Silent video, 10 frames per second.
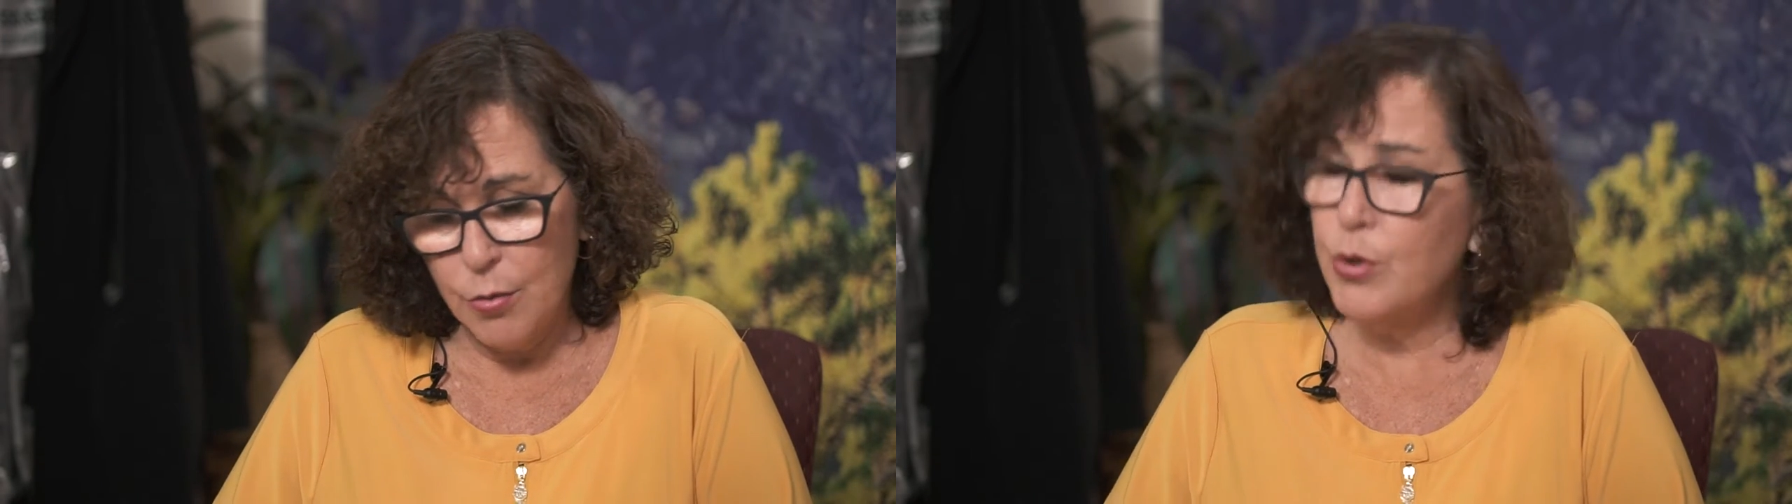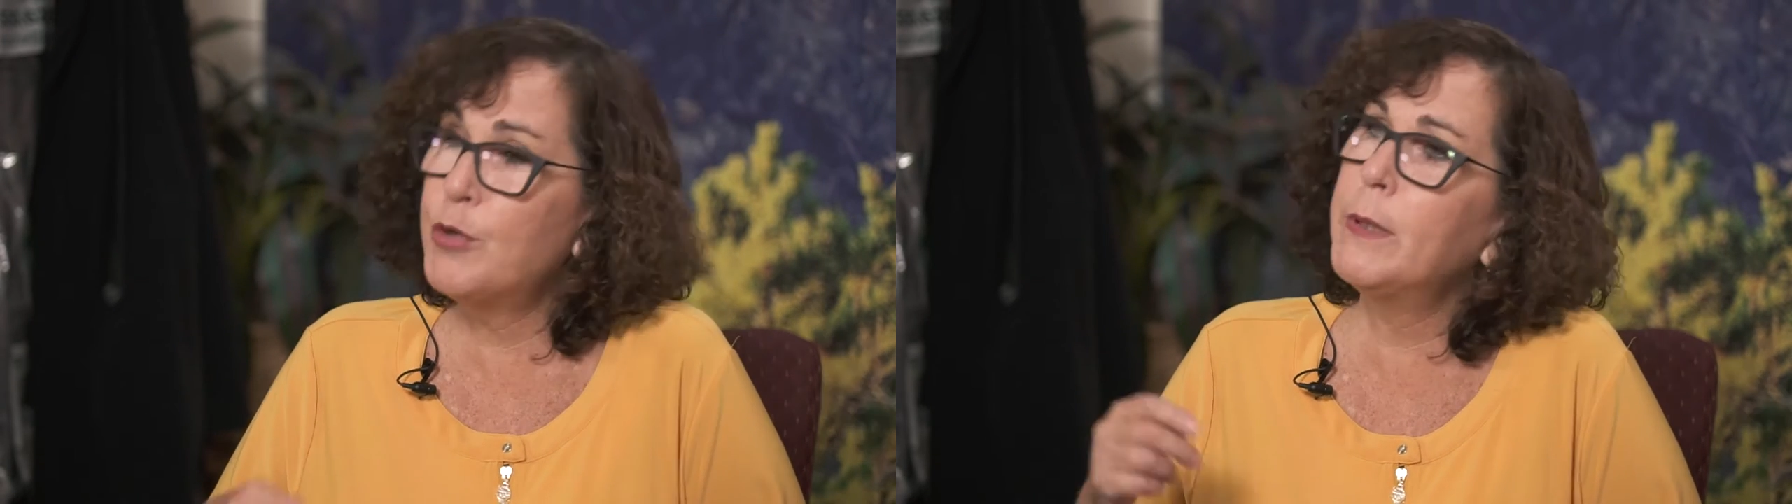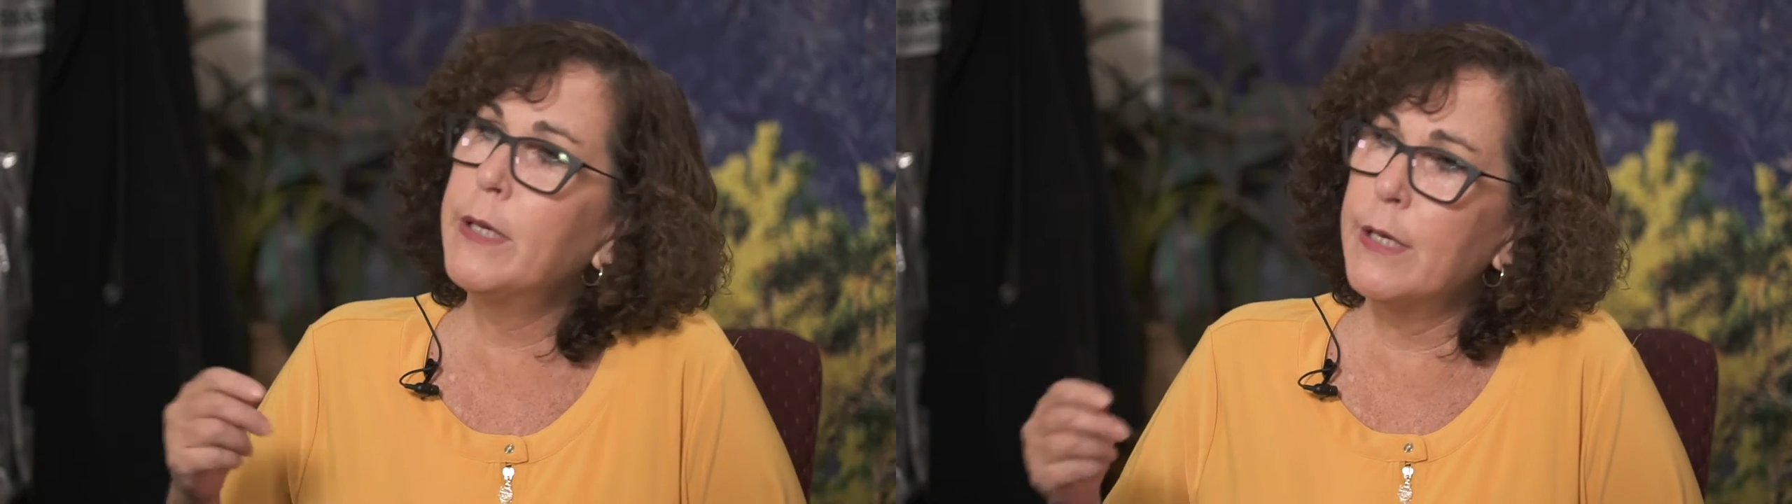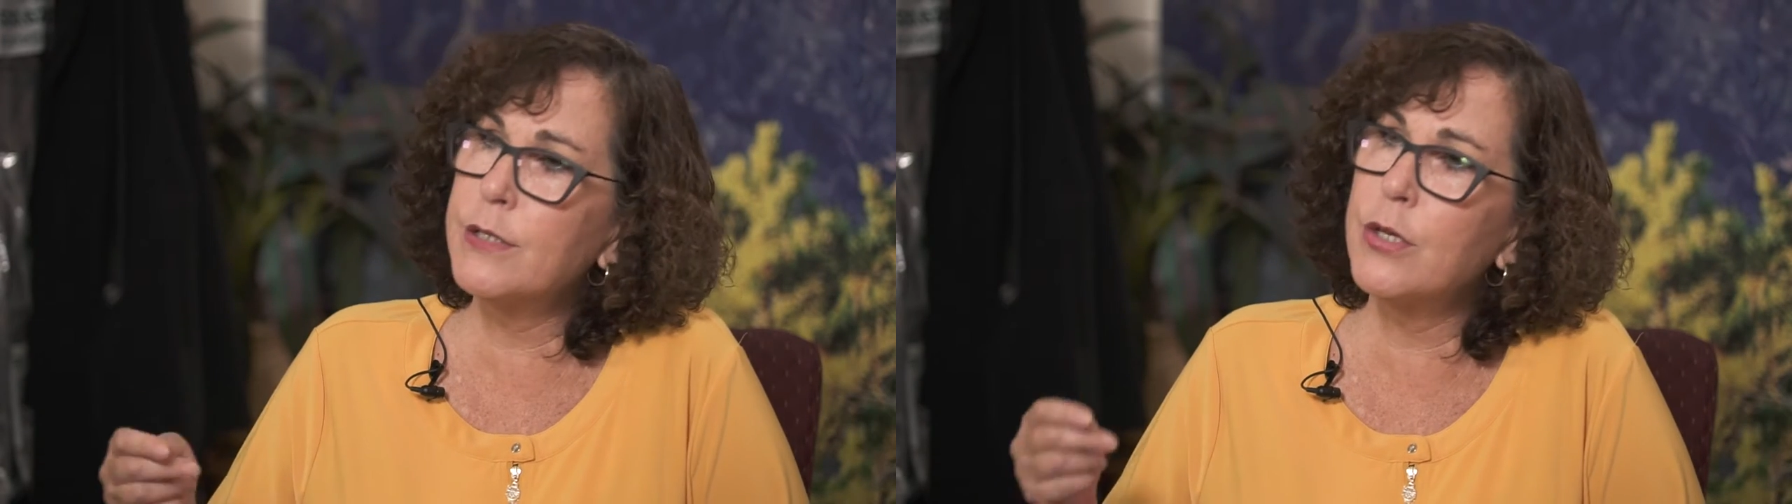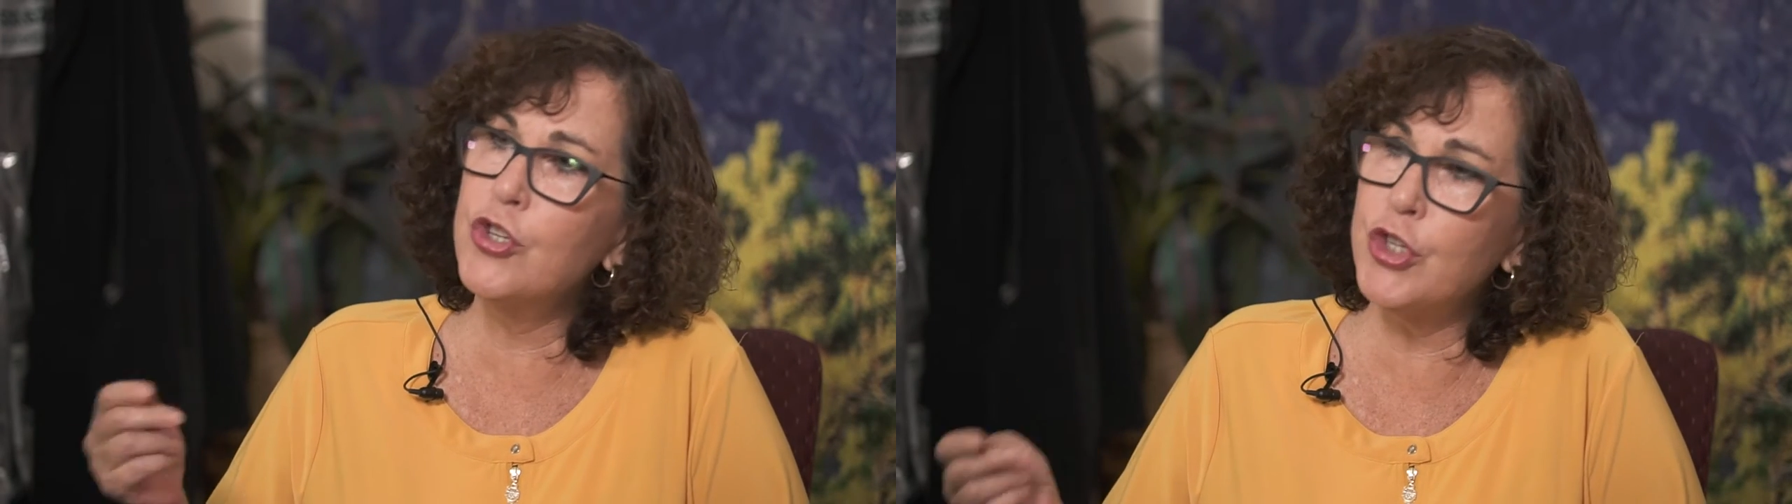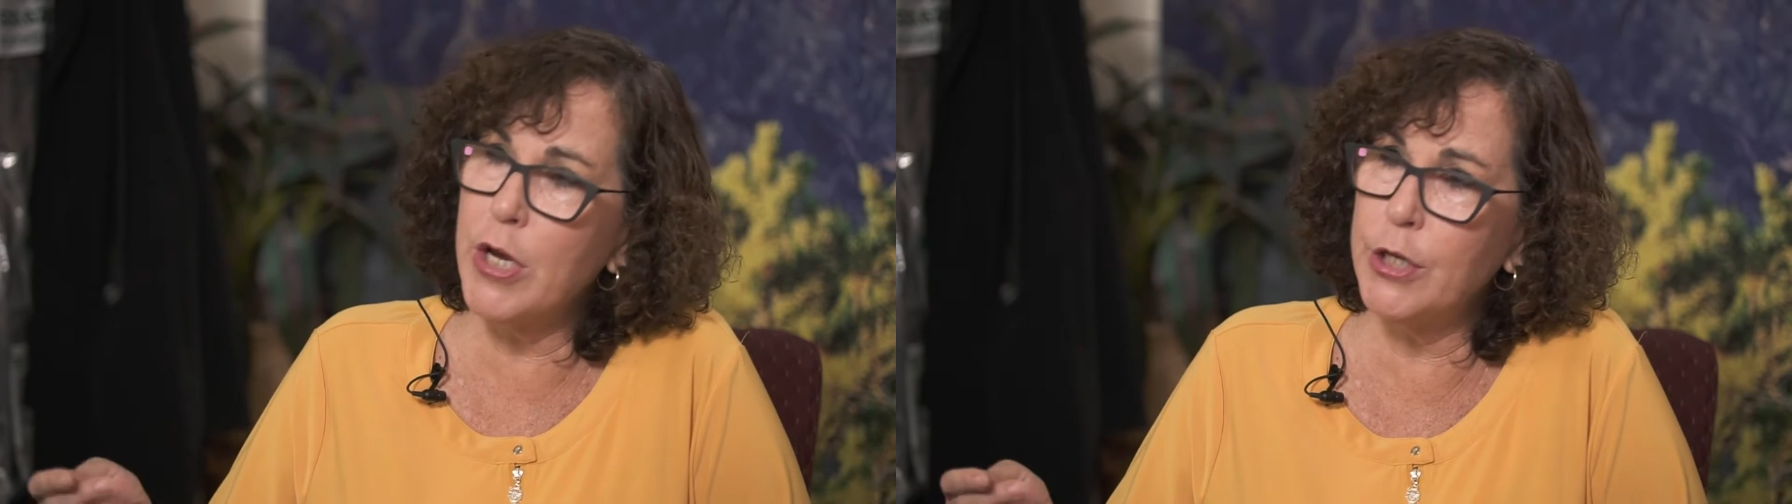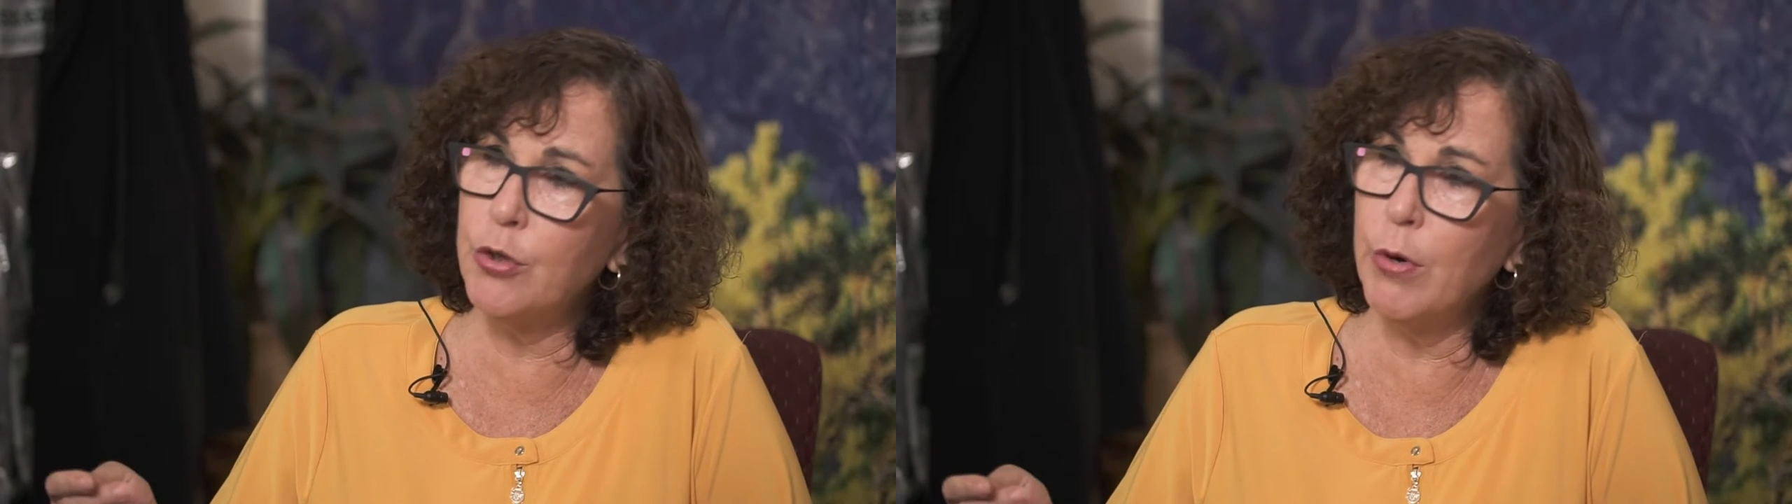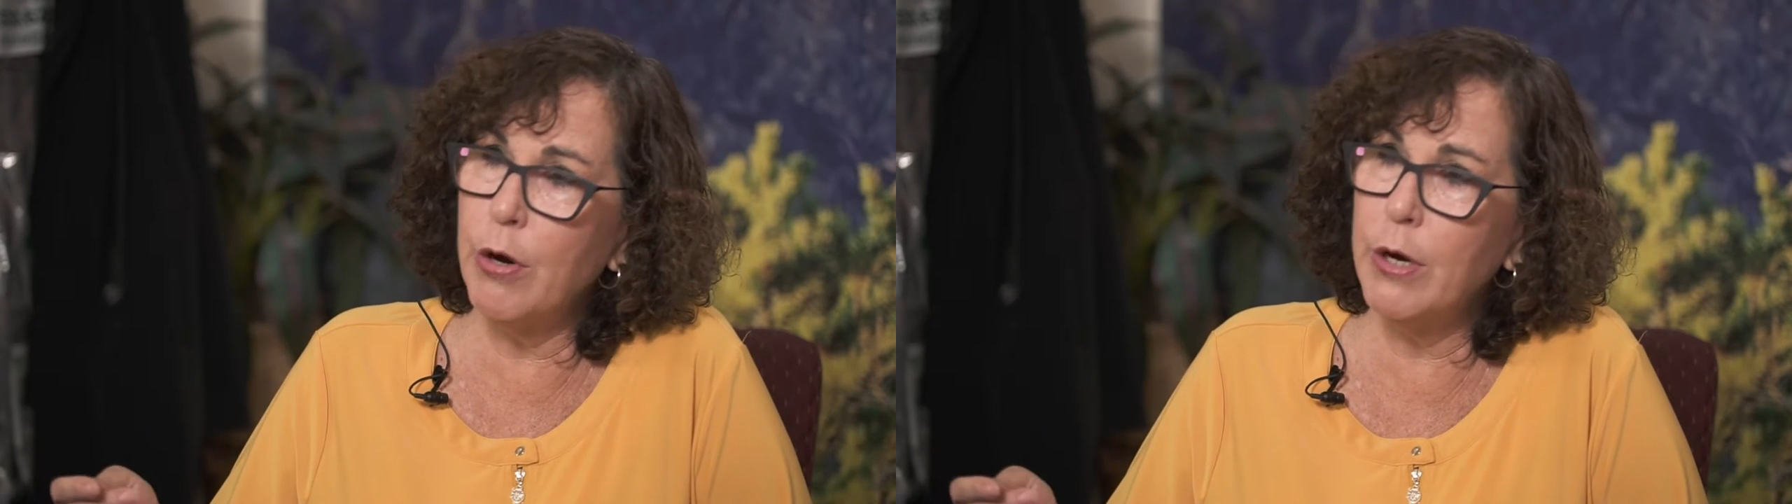which begins in
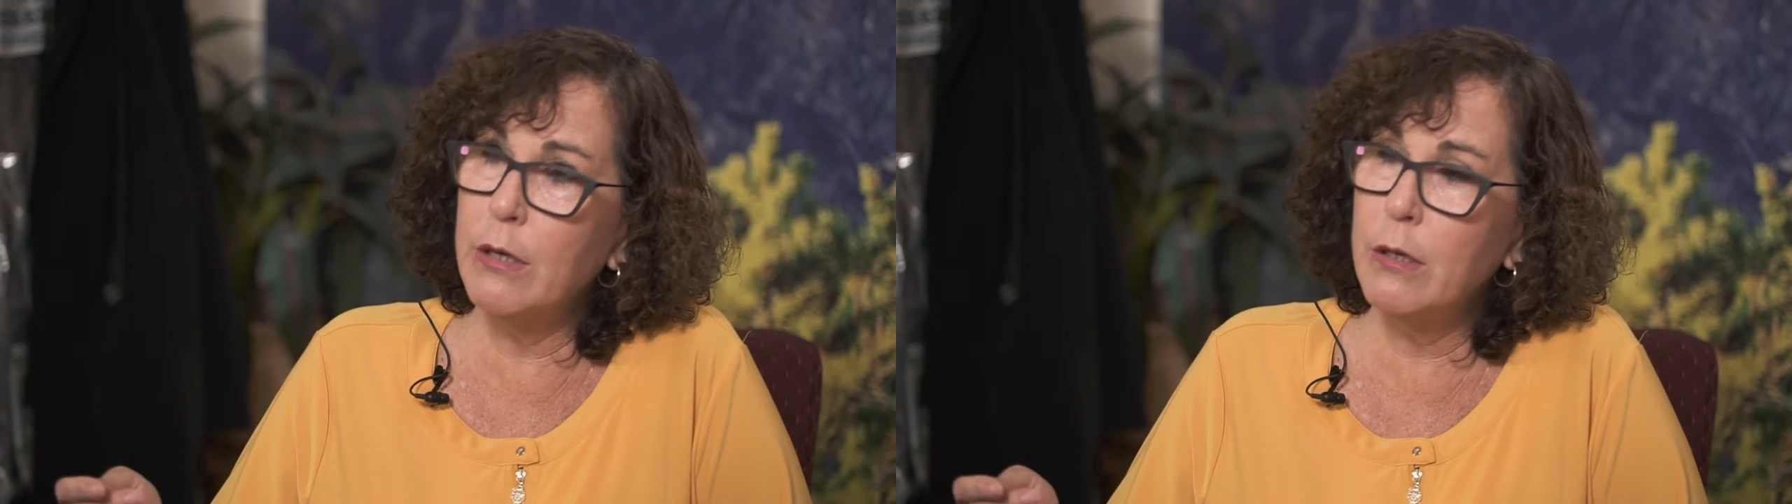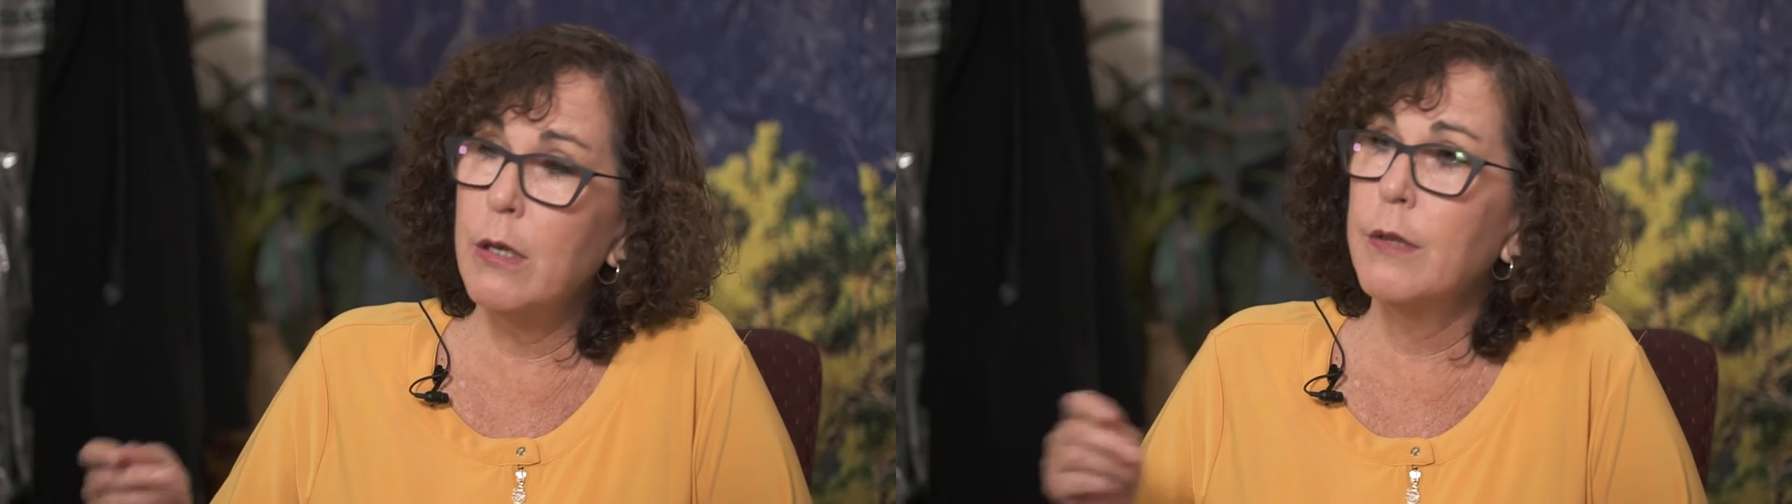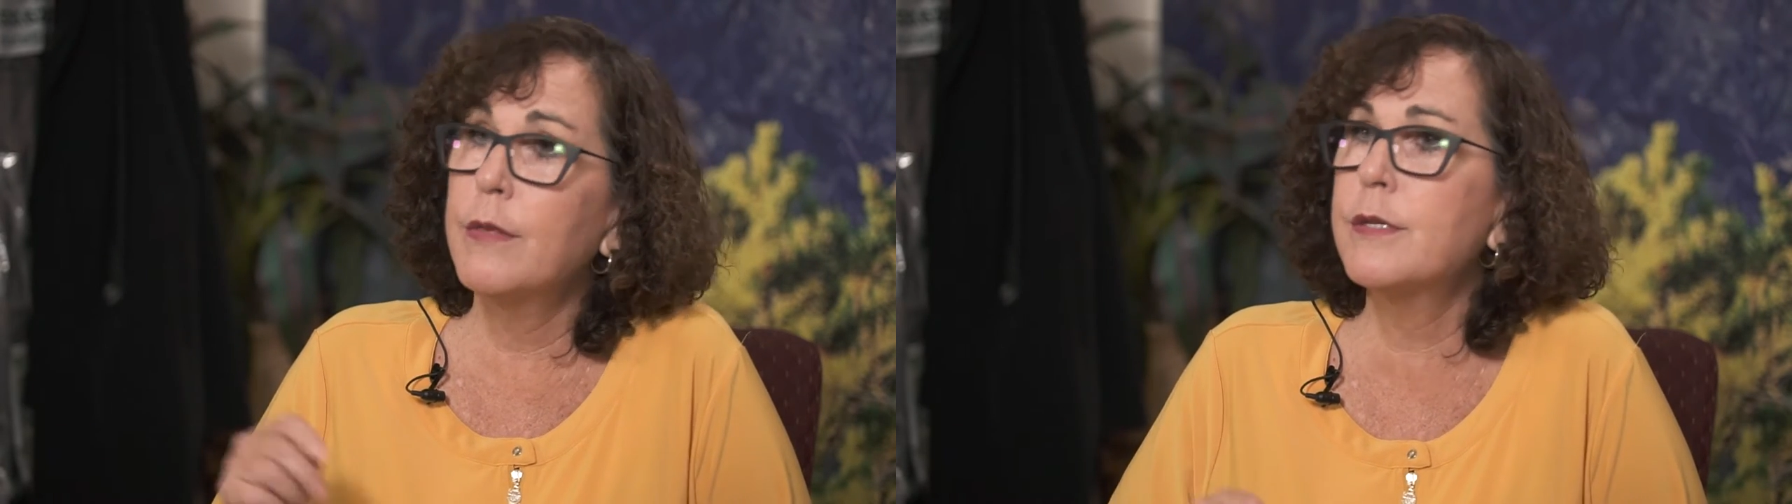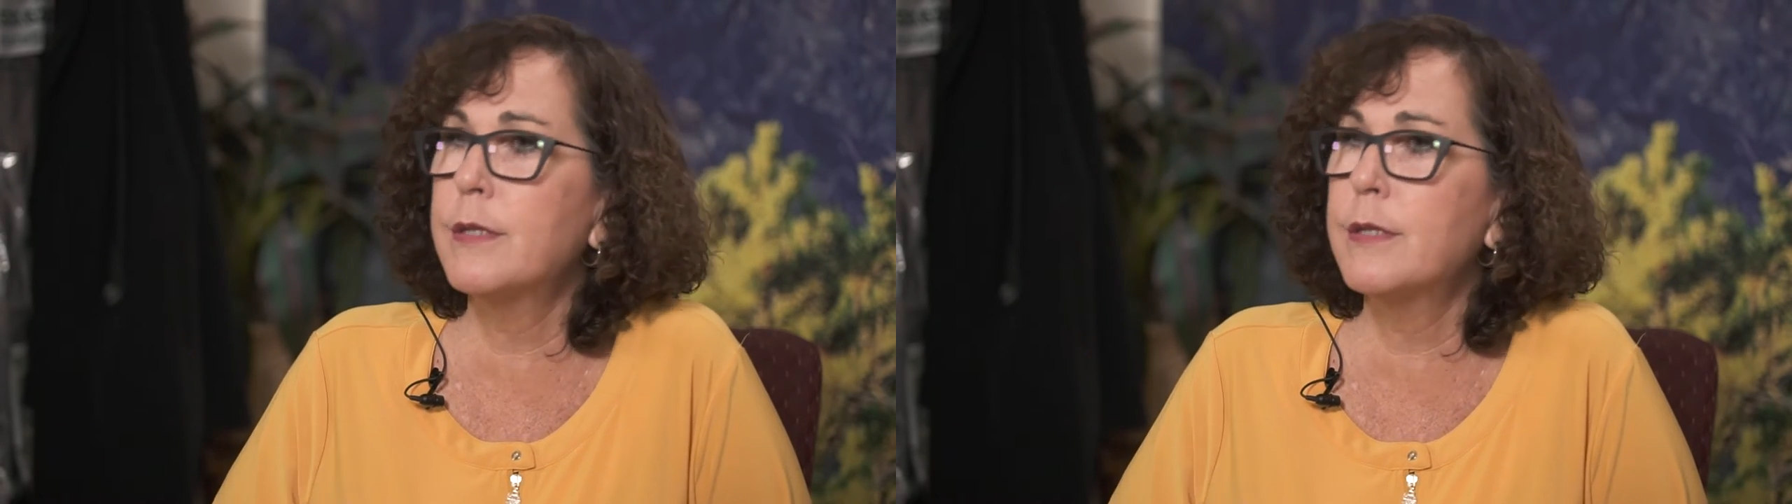January the